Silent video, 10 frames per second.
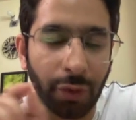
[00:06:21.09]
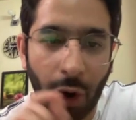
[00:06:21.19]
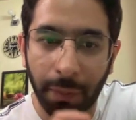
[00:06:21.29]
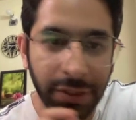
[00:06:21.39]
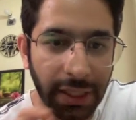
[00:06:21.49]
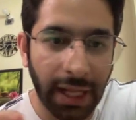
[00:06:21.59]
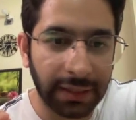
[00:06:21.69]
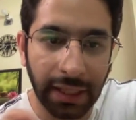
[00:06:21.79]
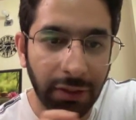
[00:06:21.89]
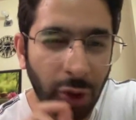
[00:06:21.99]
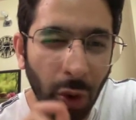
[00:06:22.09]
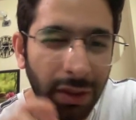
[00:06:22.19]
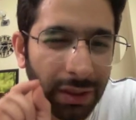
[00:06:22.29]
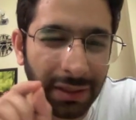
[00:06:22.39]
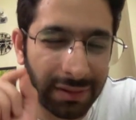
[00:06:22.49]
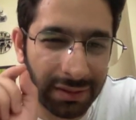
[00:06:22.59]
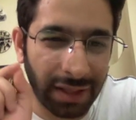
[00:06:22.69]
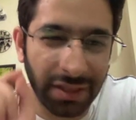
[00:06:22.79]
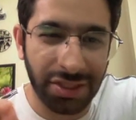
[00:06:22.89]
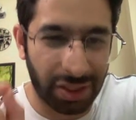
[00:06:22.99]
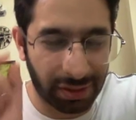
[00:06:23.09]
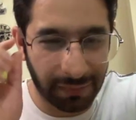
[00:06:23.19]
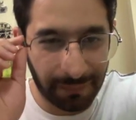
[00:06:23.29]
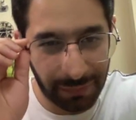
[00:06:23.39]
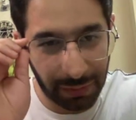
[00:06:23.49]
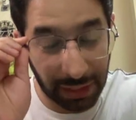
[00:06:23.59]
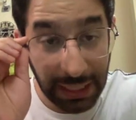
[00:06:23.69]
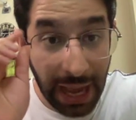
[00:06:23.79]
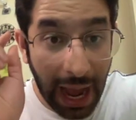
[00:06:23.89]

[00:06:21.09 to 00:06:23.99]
Option aata hai, don't touch it, okay?